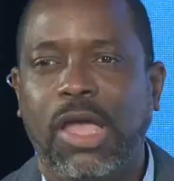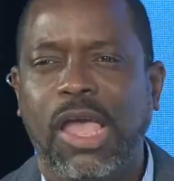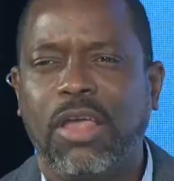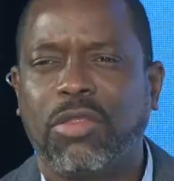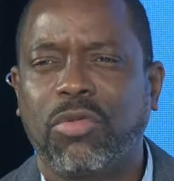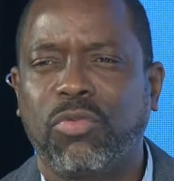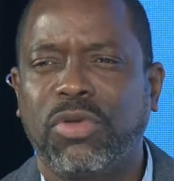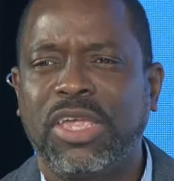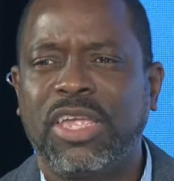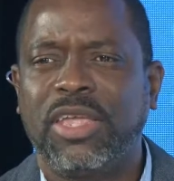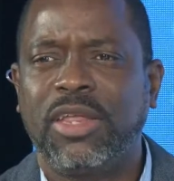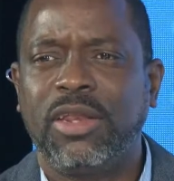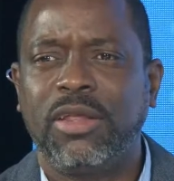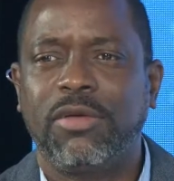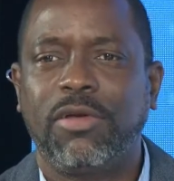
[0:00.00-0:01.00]

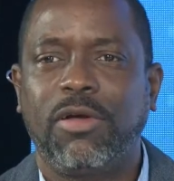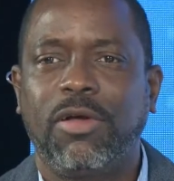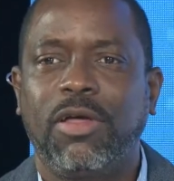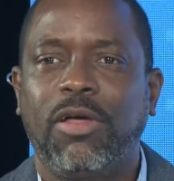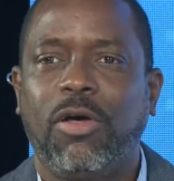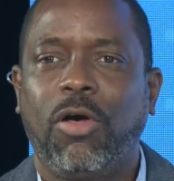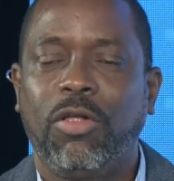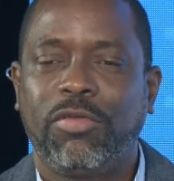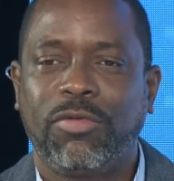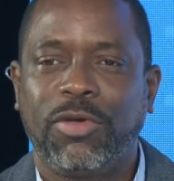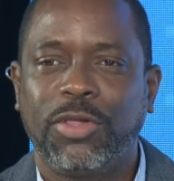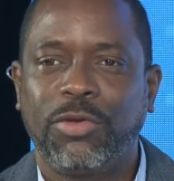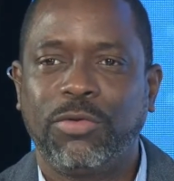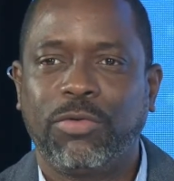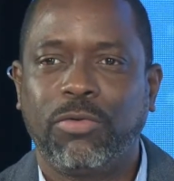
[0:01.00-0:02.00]
Kashween, also
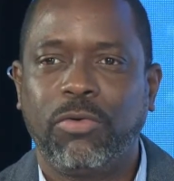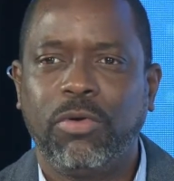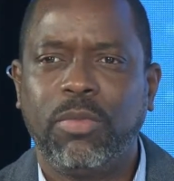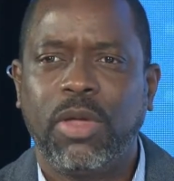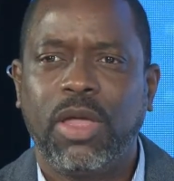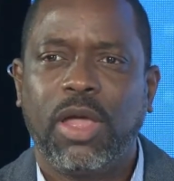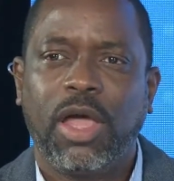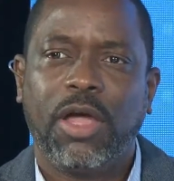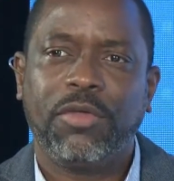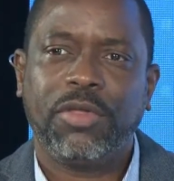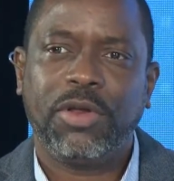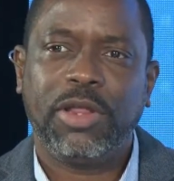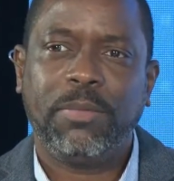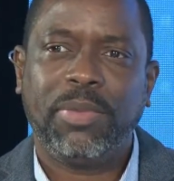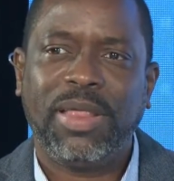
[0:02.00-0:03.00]
on YouTube. Are
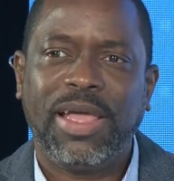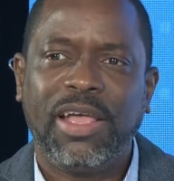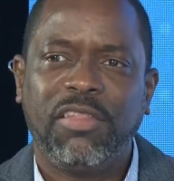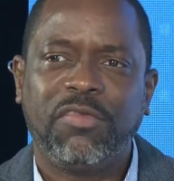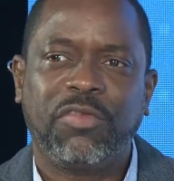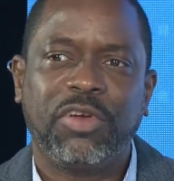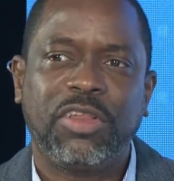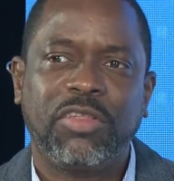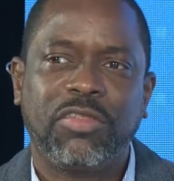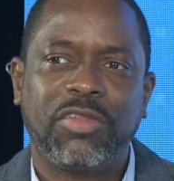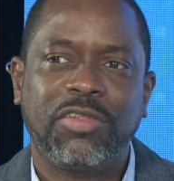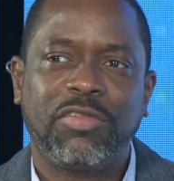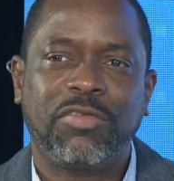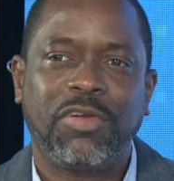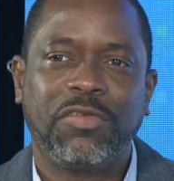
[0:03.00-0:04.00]
there any plans for
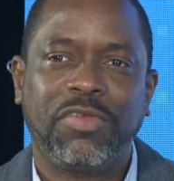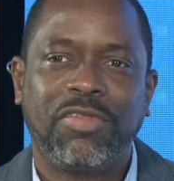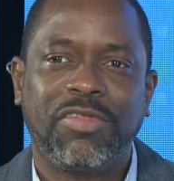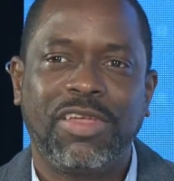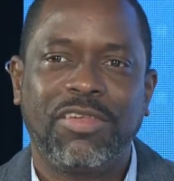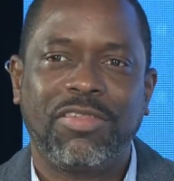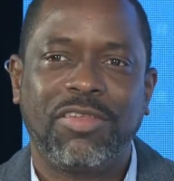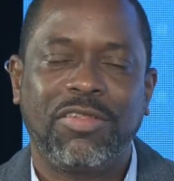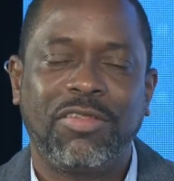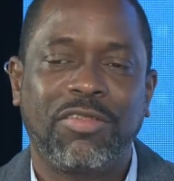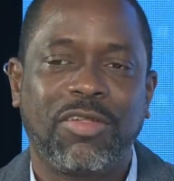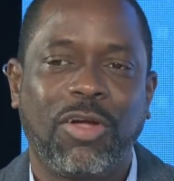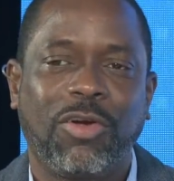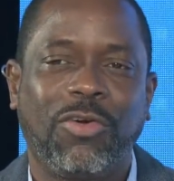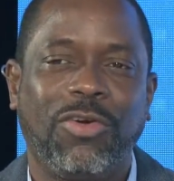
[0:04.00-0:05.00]
additional service
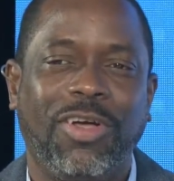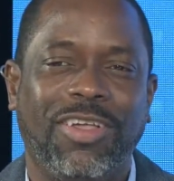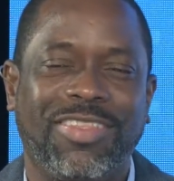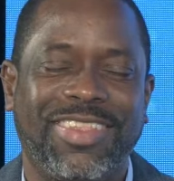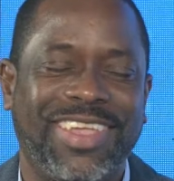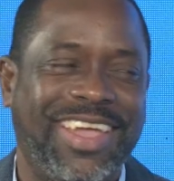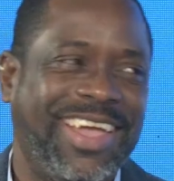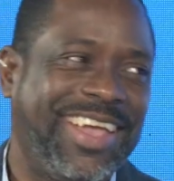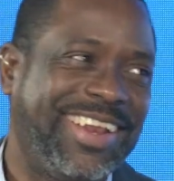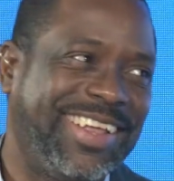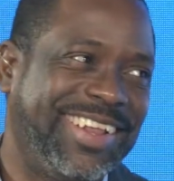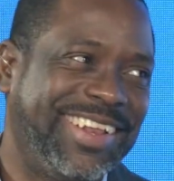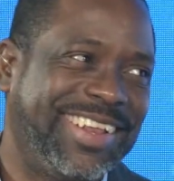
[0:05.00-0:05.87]
stations across the island?